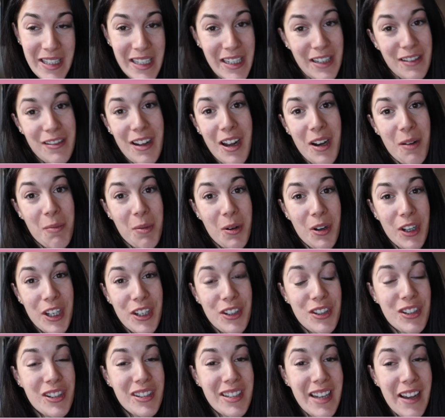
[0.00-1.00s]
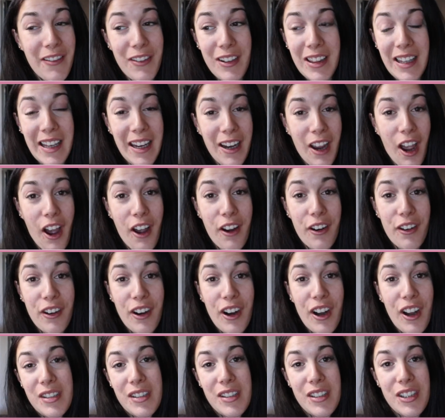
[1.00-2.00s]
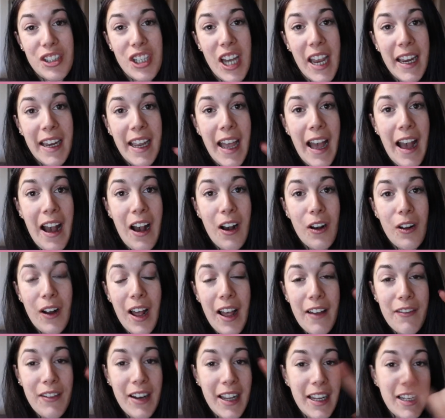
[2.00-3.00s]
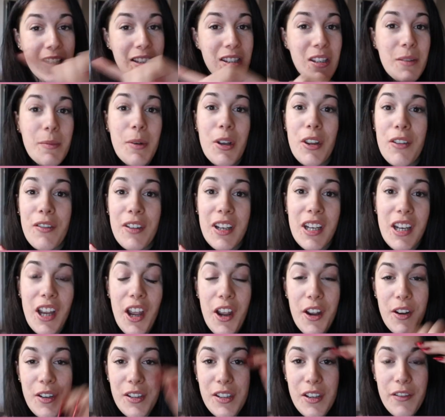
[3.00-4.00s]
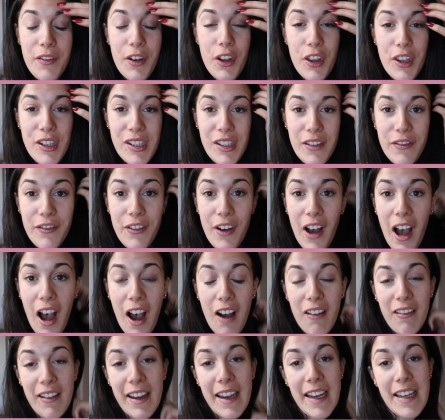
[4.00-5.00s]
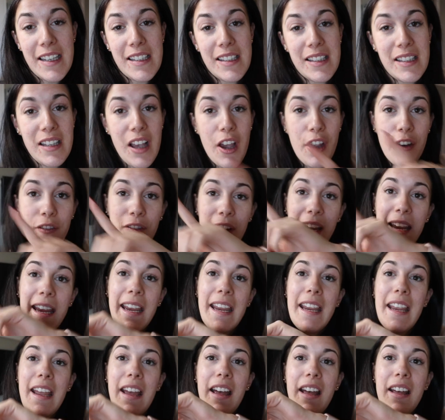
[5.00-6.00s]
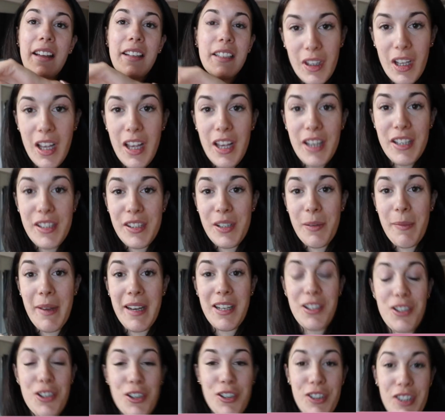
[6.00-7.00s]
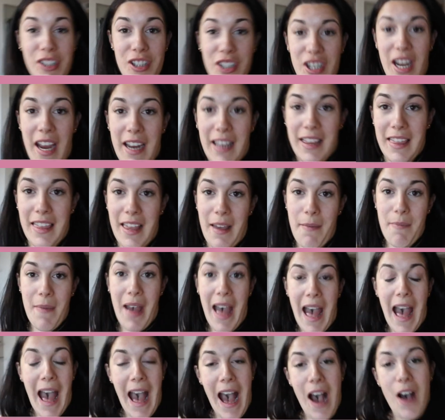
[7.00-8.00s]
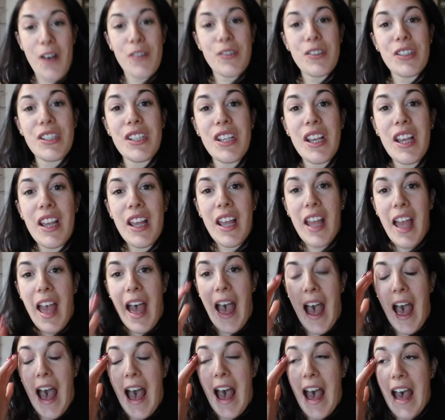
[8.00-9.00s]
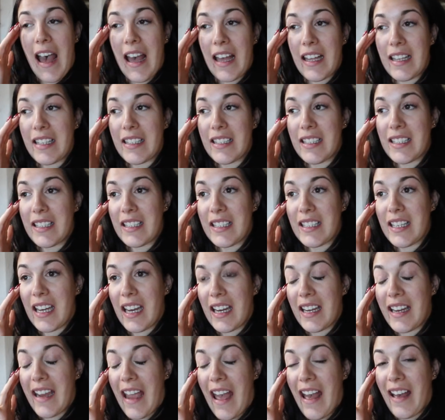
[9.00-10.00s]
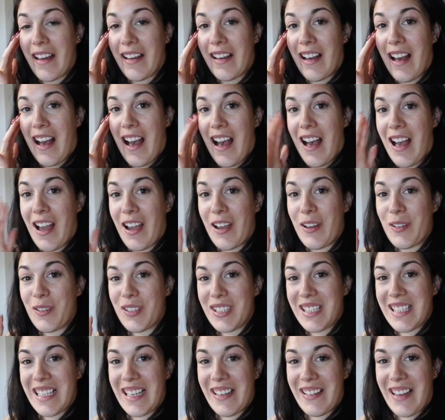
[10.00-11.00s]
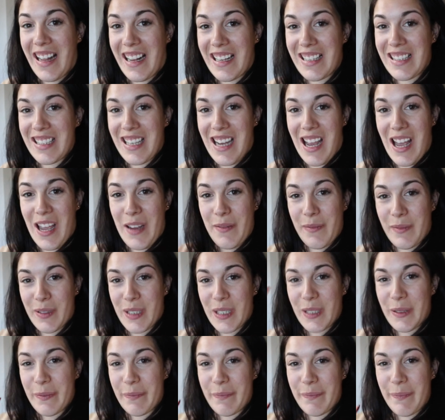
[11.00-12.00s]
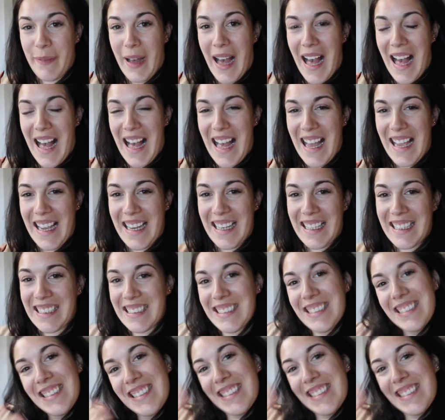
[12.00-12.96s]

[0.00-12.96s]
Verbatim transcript: incredible. You should definitely go. Check out, I've linked some other videos of other safaris over here. Uh, so make sure to check them out. And yeah, I will see you next time. Bye.